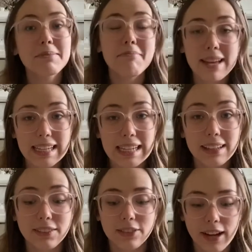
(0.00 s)
Mickey
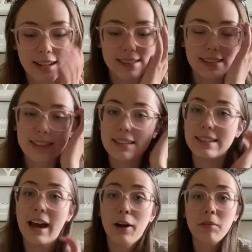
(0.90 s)
and Friends.
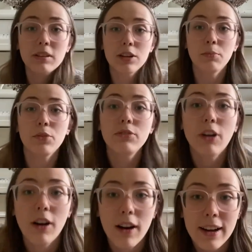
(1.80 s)
Now I'm gonna move
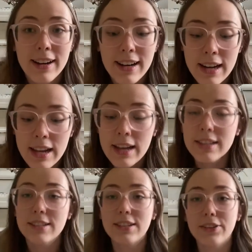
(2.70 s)
on
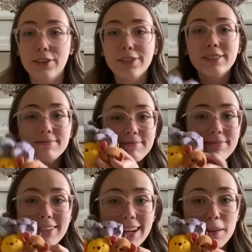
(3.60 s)
to
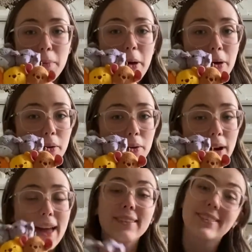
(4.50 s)
Winnie the Pooh
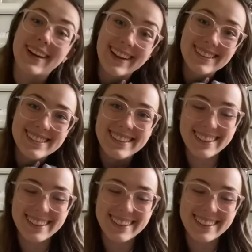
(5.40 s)
and Friends.